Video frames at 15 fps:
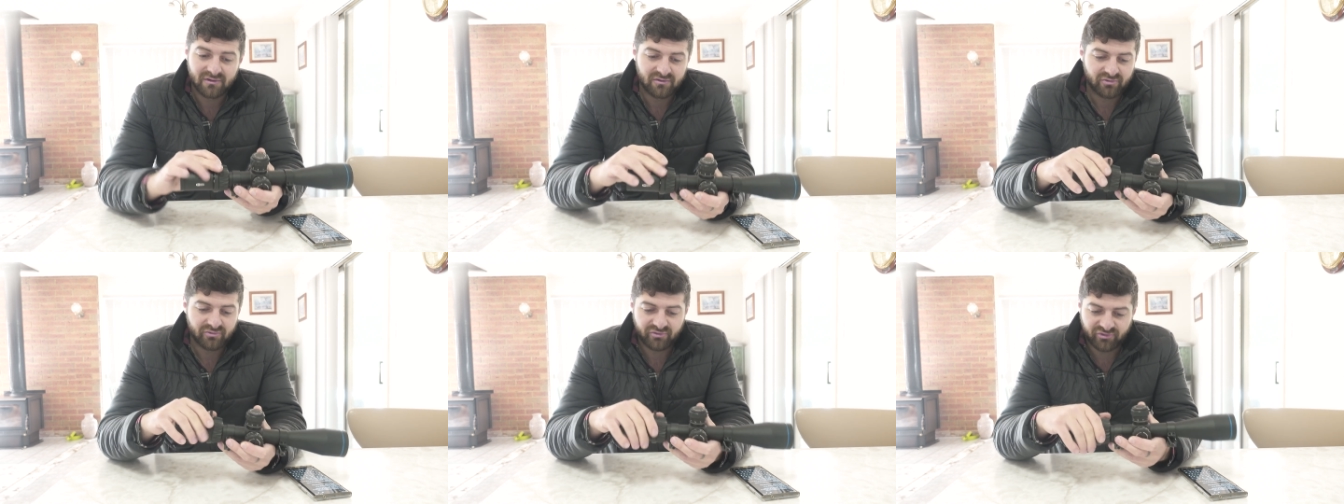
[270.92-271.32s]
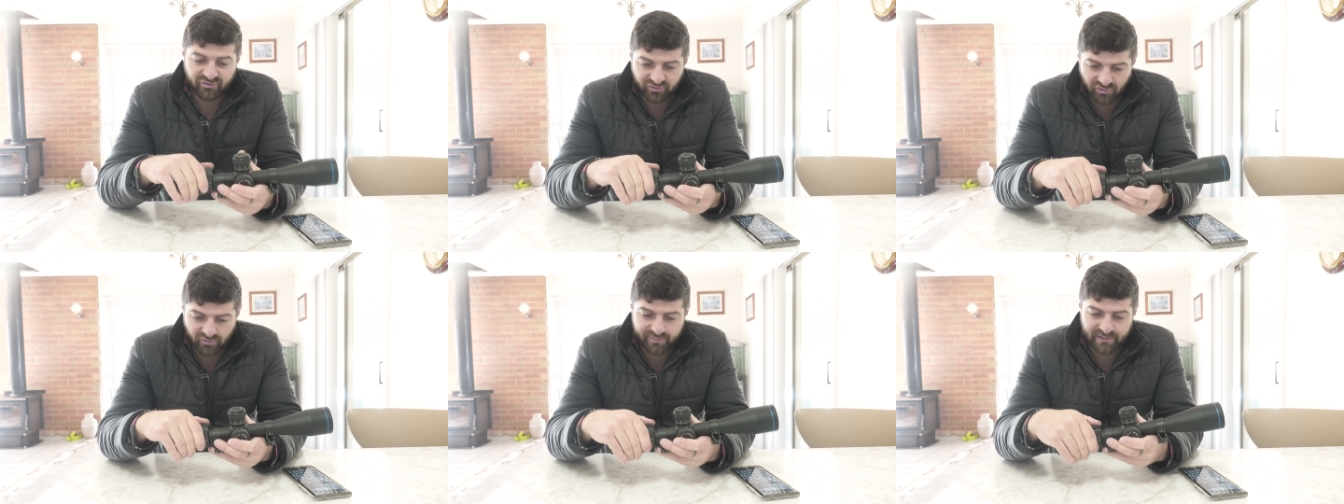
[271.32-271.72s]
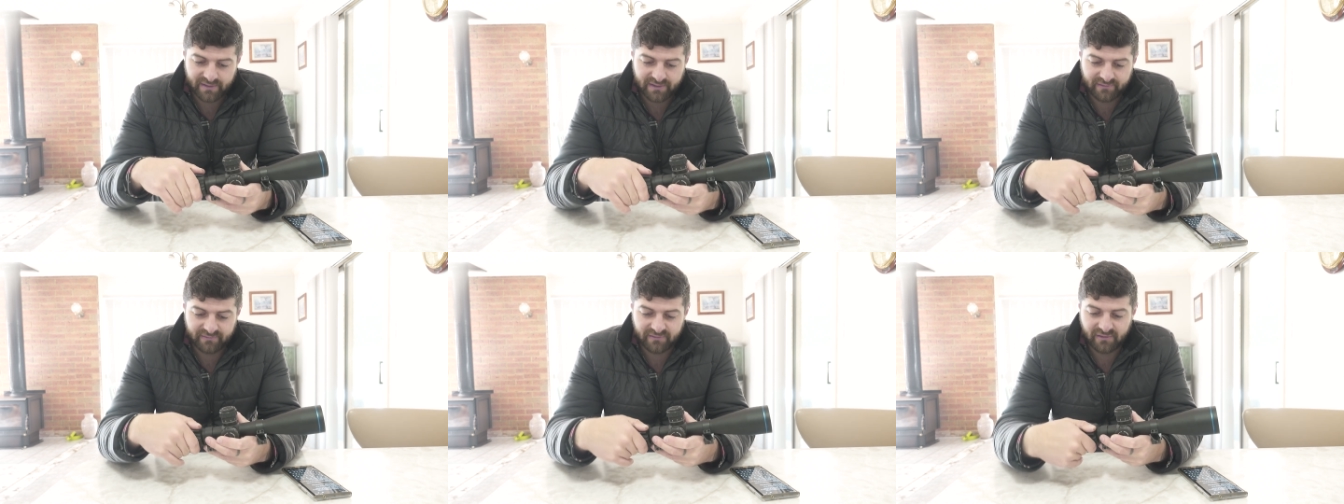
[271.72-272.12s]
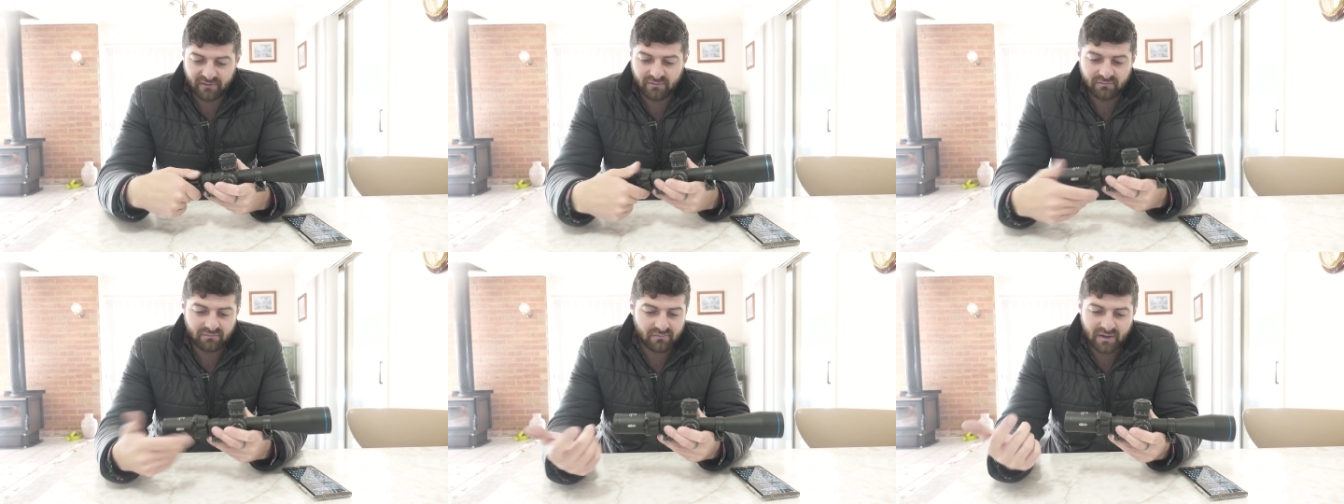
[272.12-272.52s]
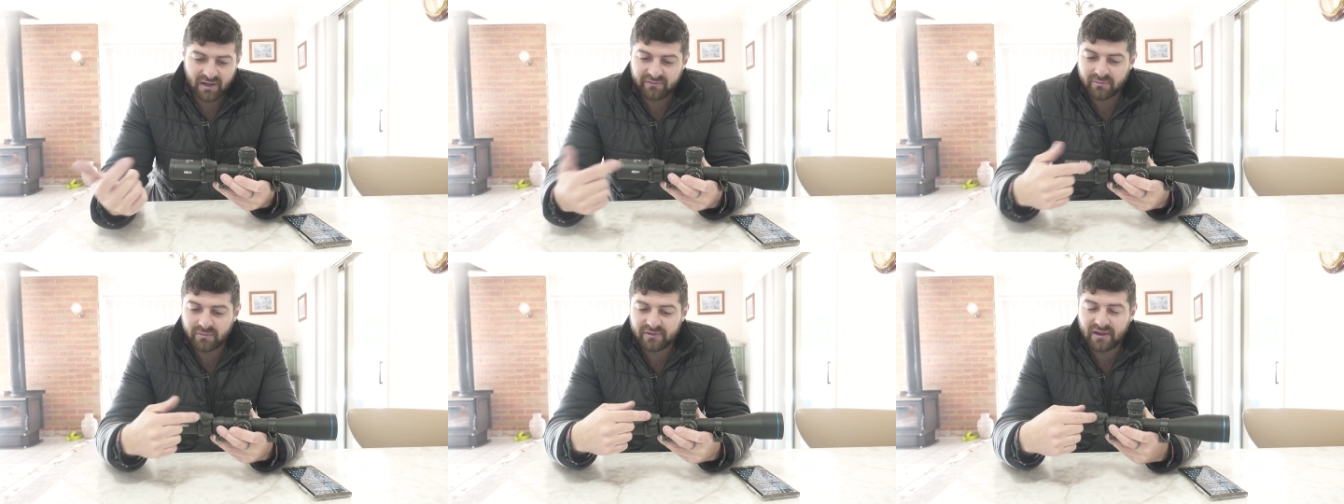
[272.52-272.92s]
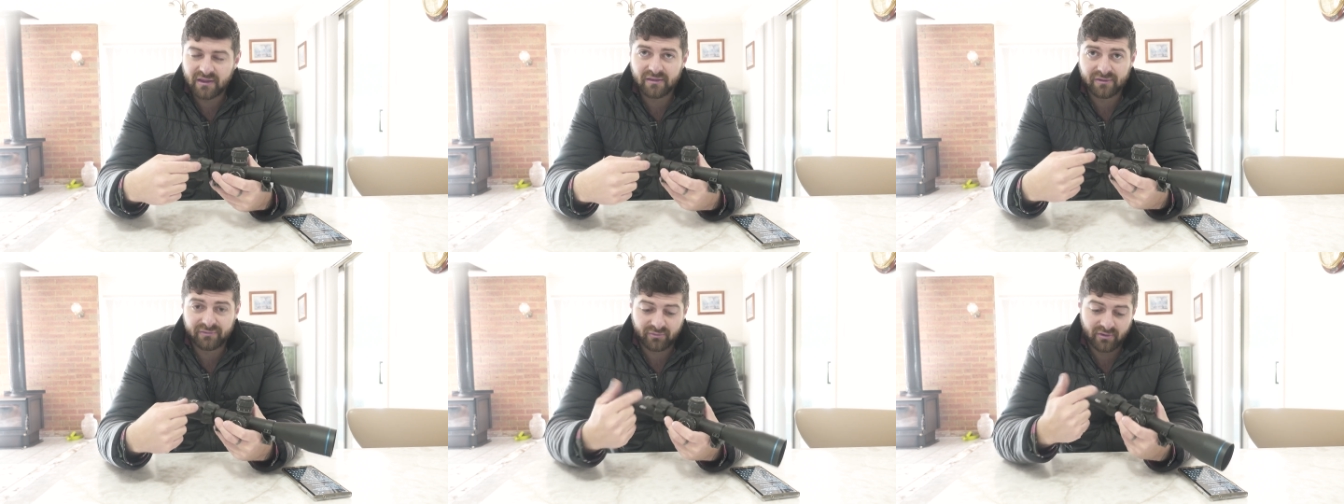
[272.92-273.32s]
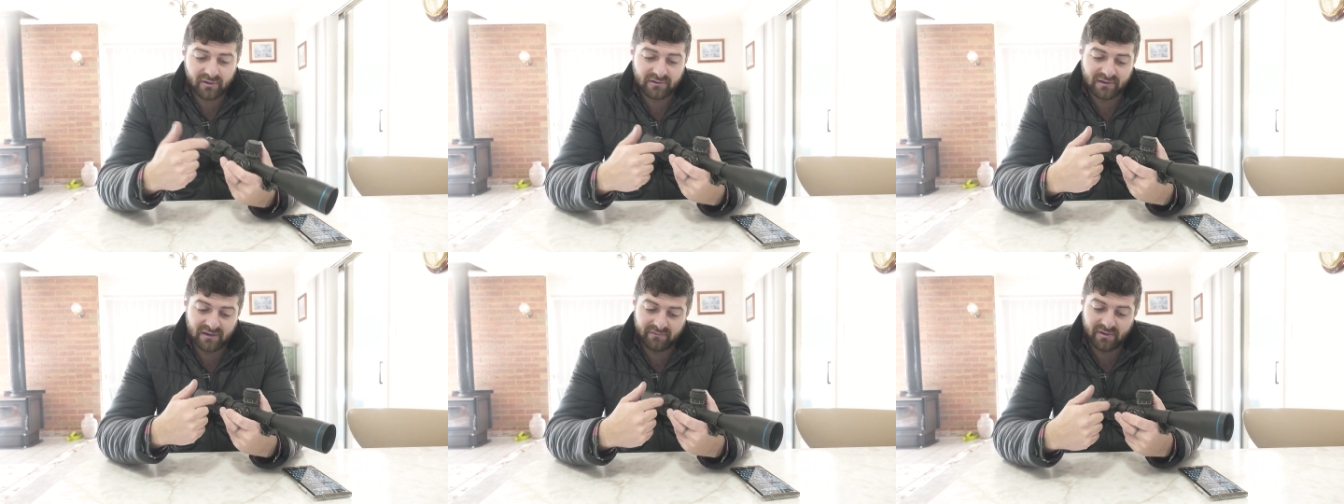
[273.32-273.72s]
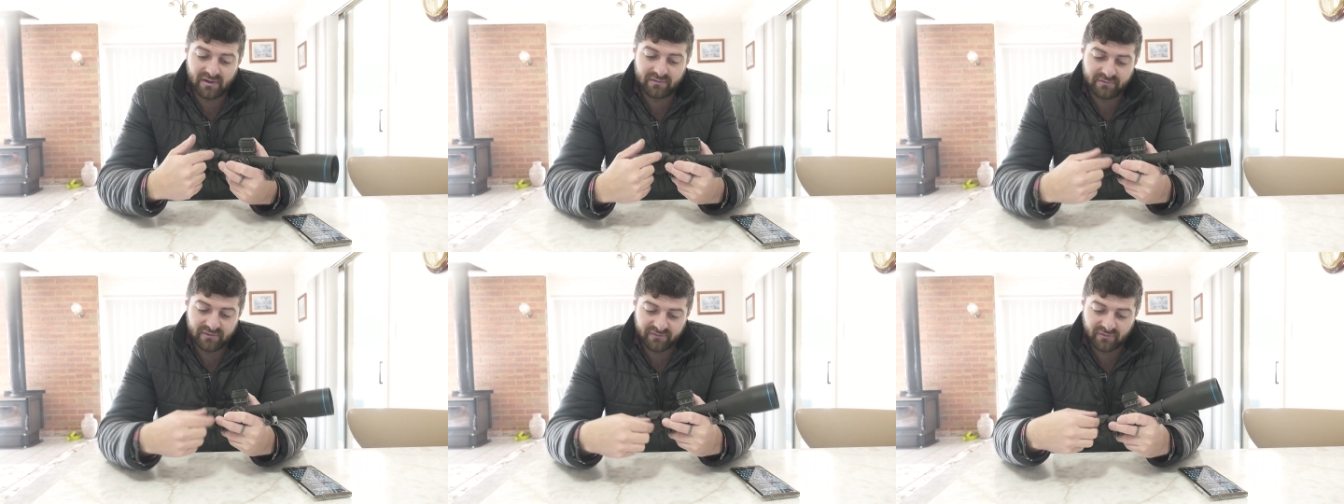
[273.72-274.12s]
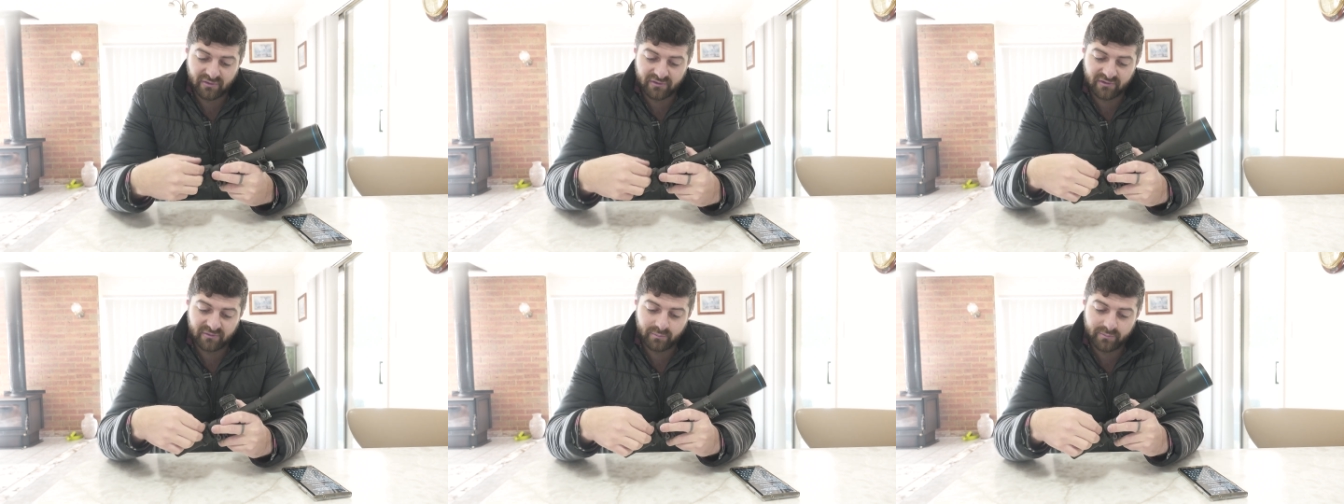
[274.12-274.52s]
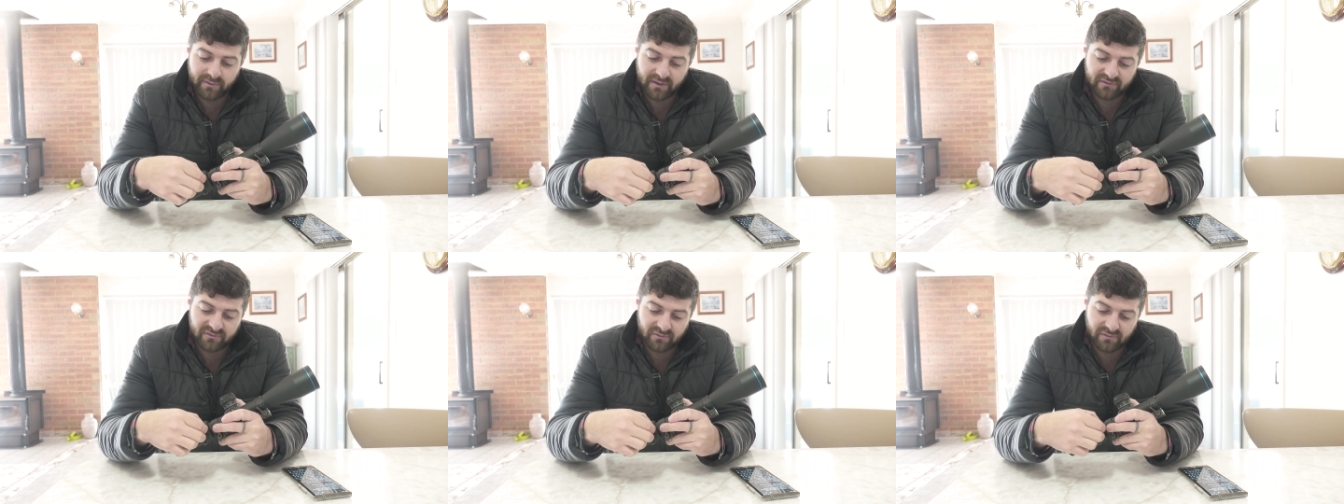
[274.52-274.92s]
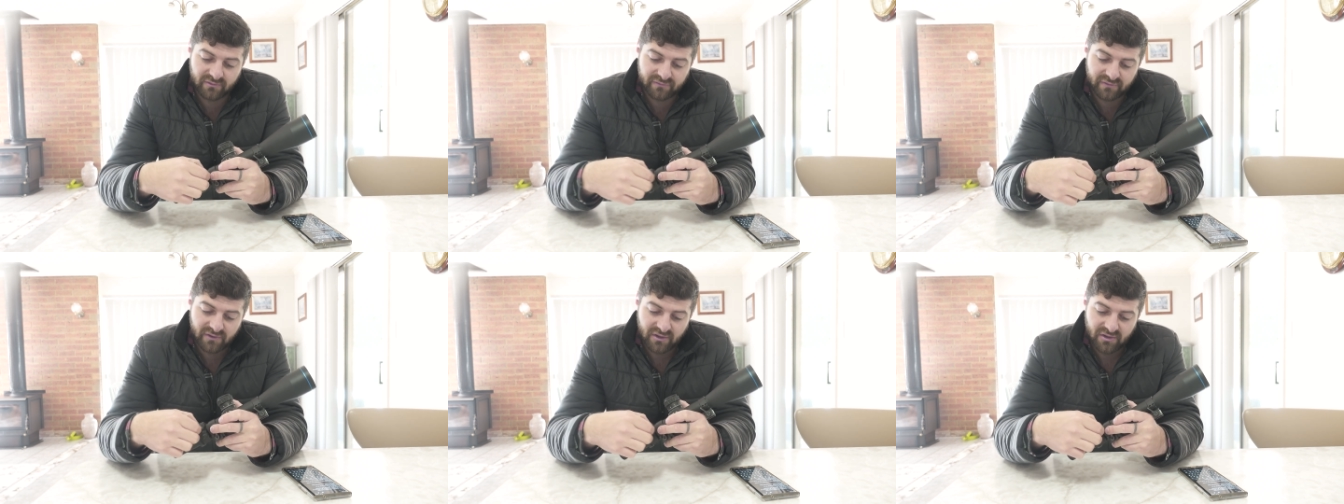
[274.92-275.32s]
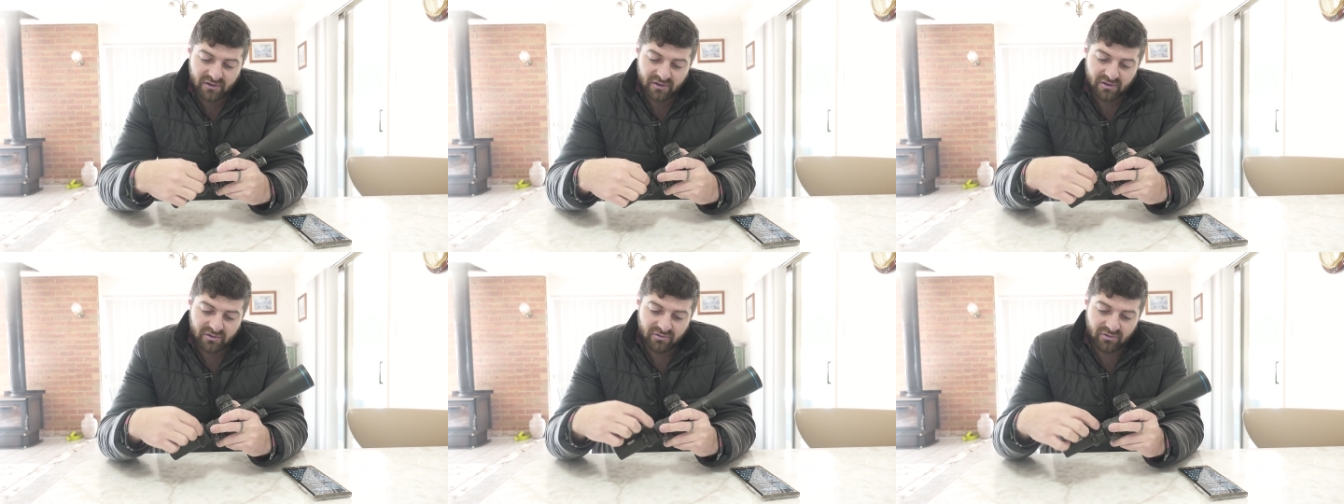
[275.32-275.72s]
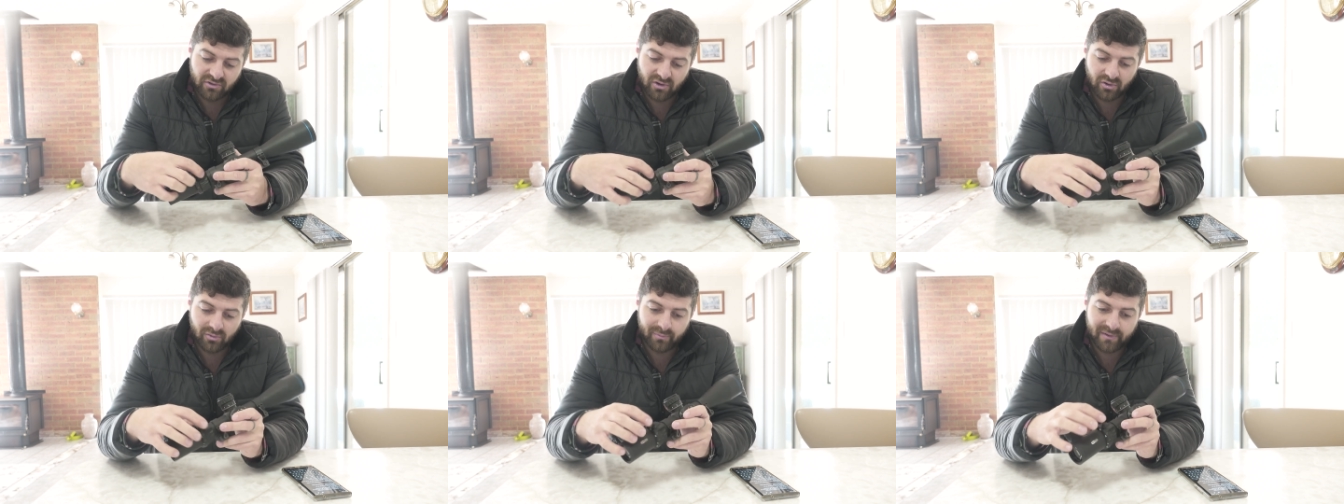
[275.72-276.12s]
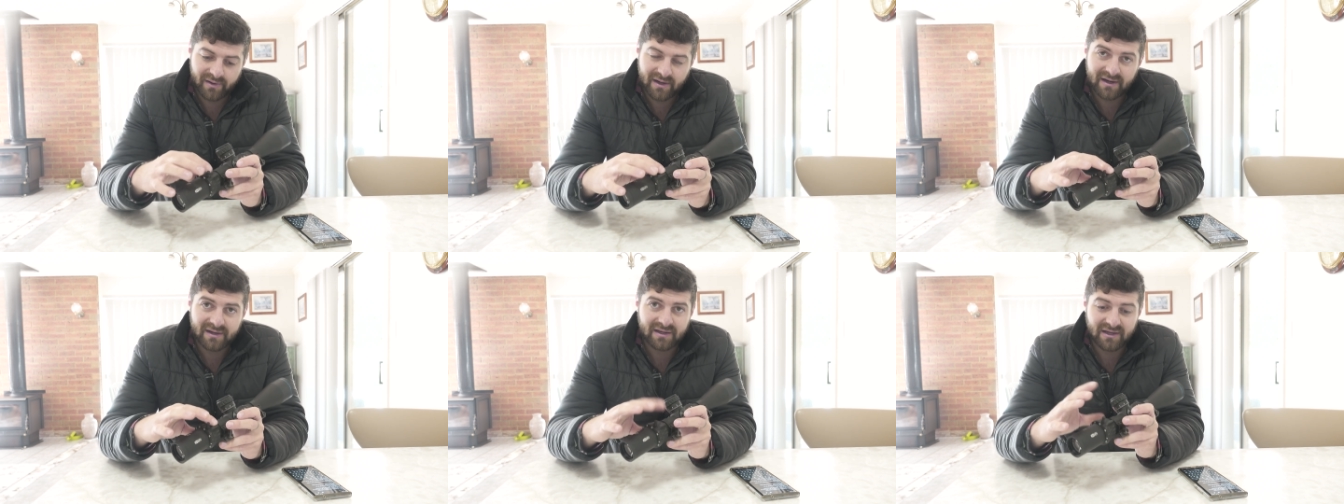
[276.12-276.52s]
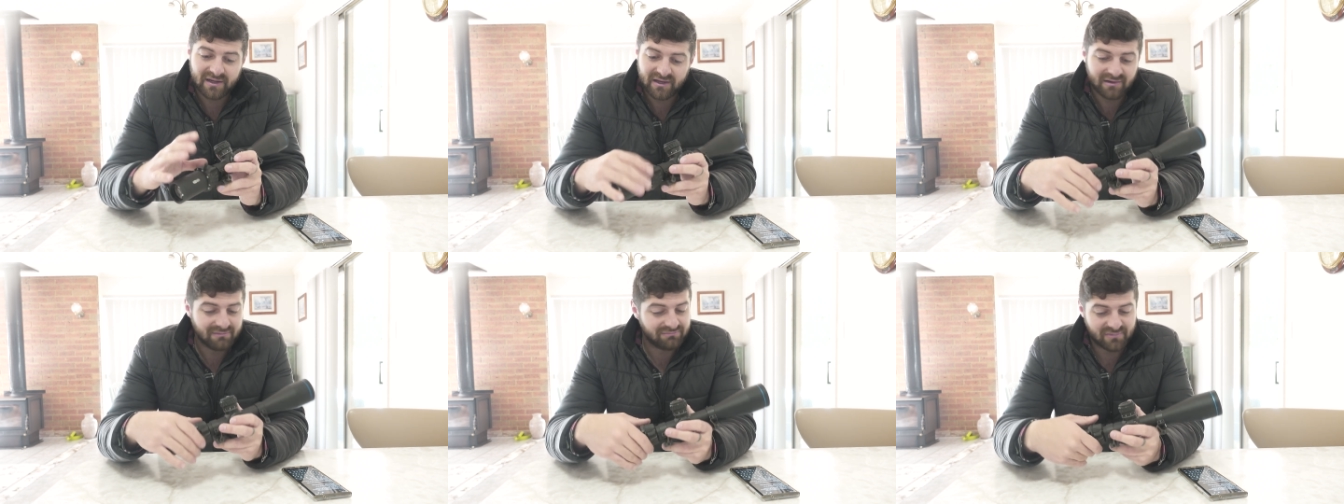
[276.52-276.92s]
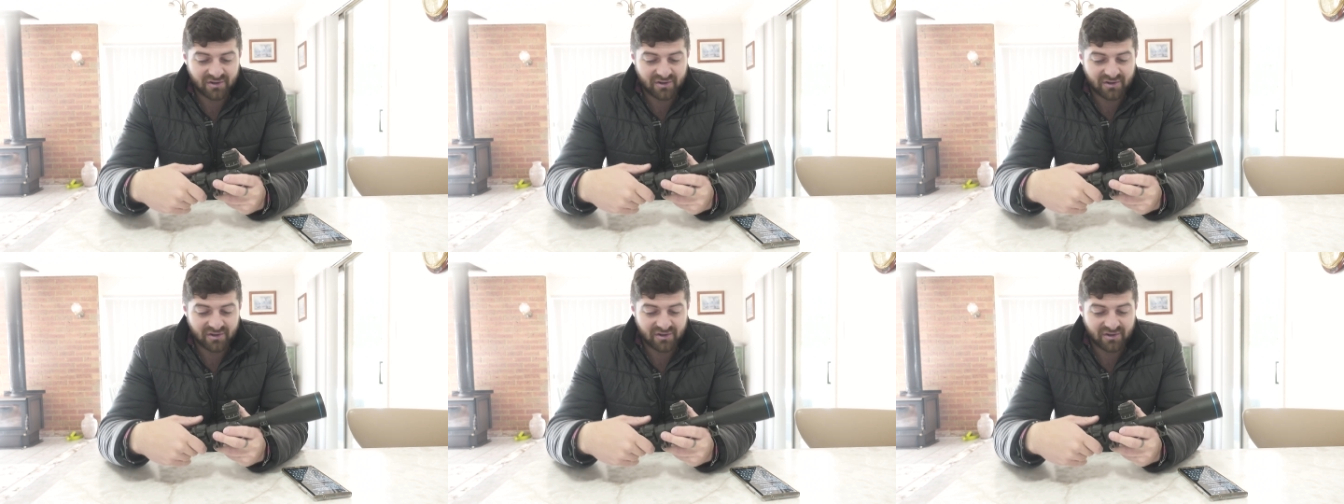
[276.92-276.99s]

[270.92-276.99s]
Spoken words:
Super easy. Even without the throw lever, they've got this big sort of knurled part here.